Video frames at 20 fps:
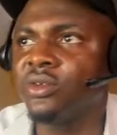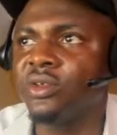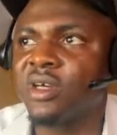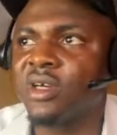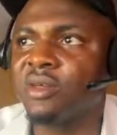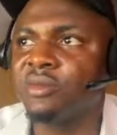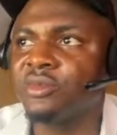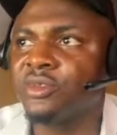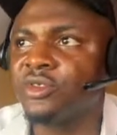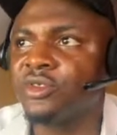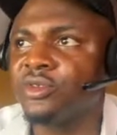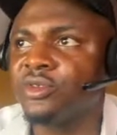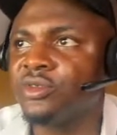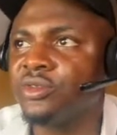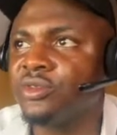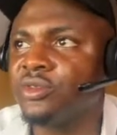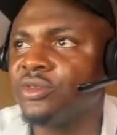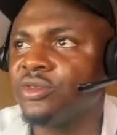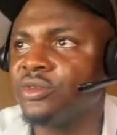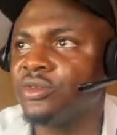be showing
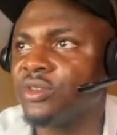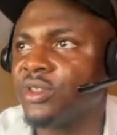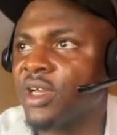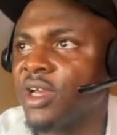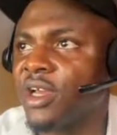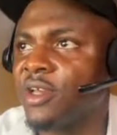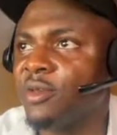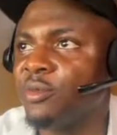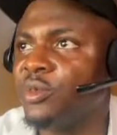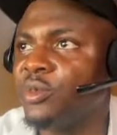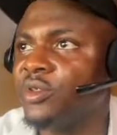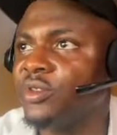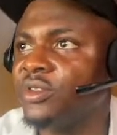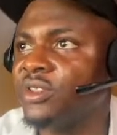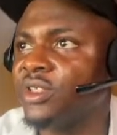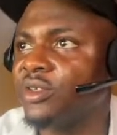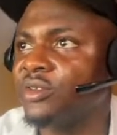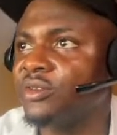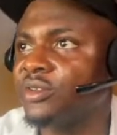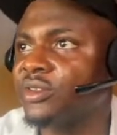you the IPs. I'll
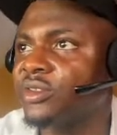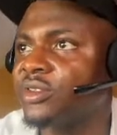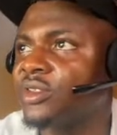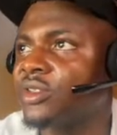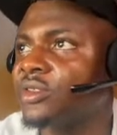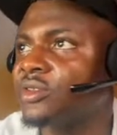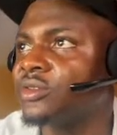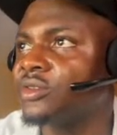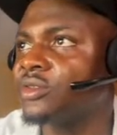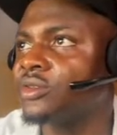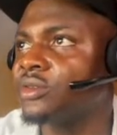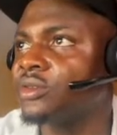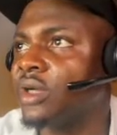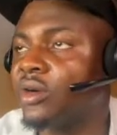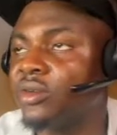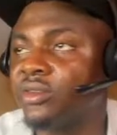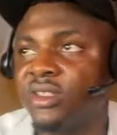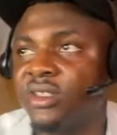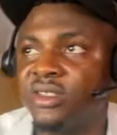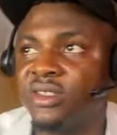just tell you. I'll
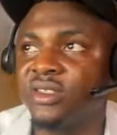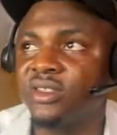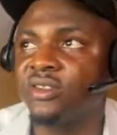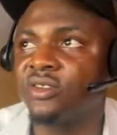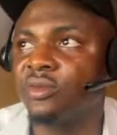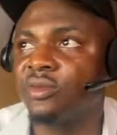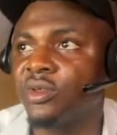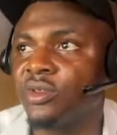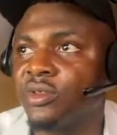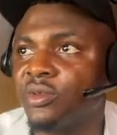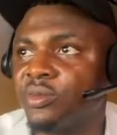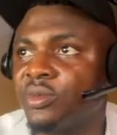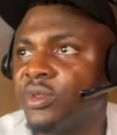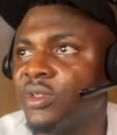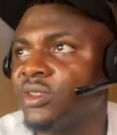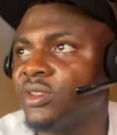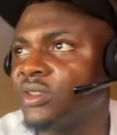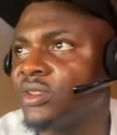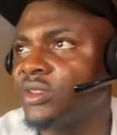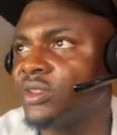test it some other place